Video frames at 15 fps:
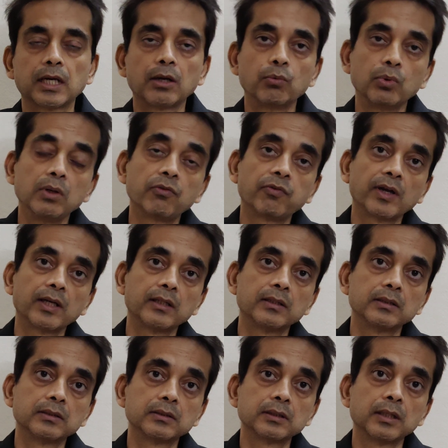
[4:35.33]
I will fight
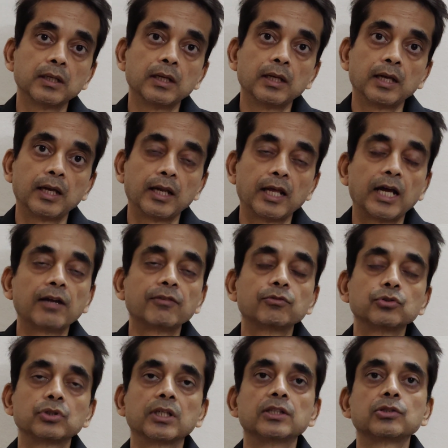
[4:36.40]
this, and I have to
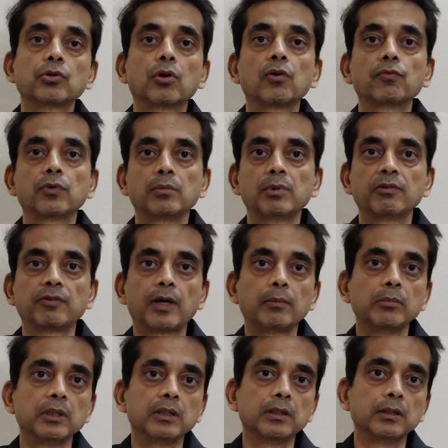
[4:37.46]
stay strong for my
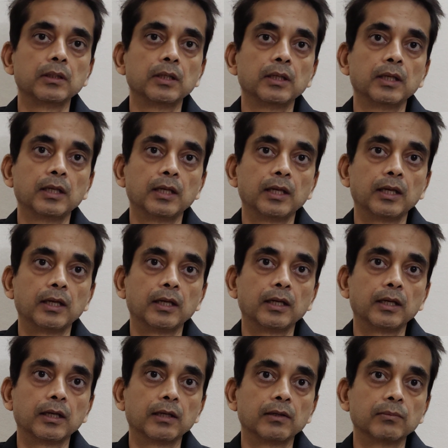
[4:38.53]
family,
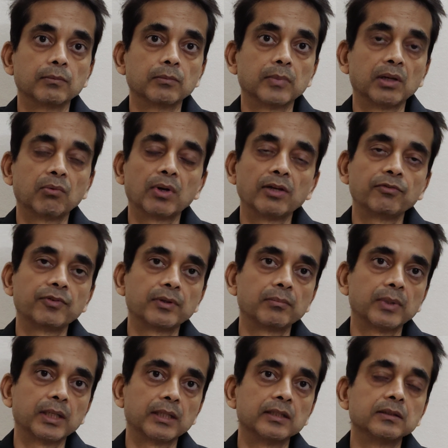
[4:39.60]
my wife and
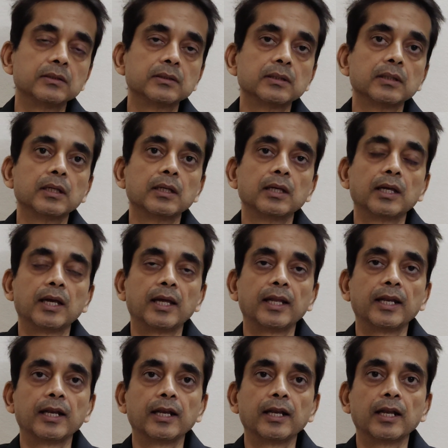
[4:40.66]
my kids,
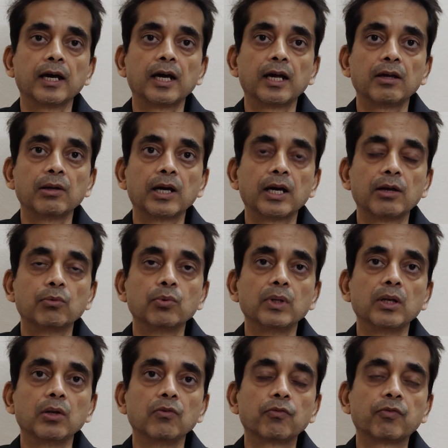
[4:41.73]
and I
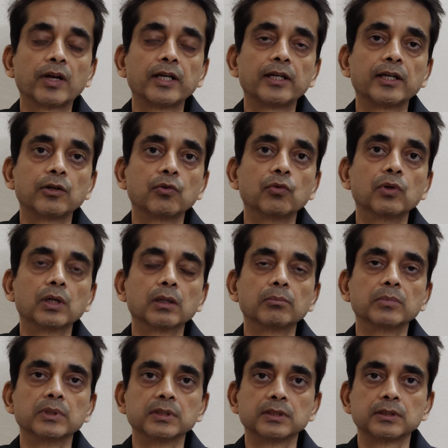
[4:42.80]
will fight and
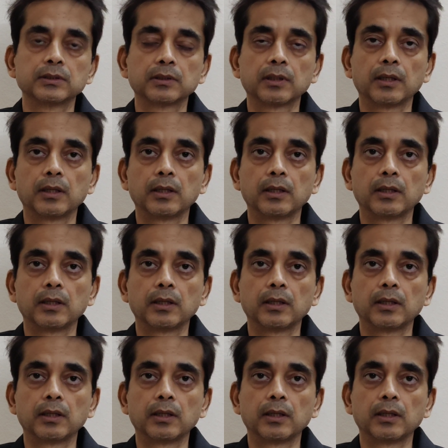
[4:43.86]
overcome this.